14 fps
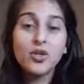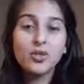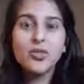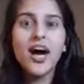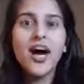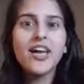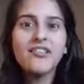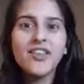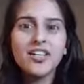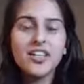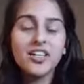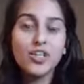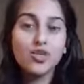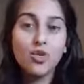you dive
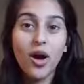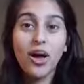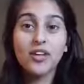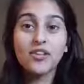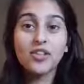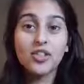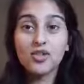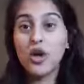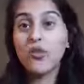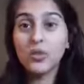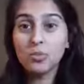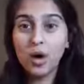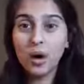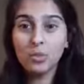in and you try to
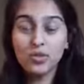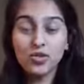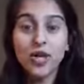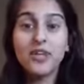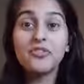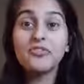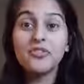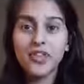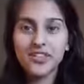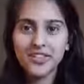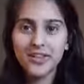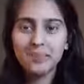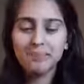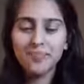solve the problem, you try to
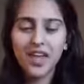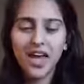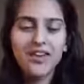fix it.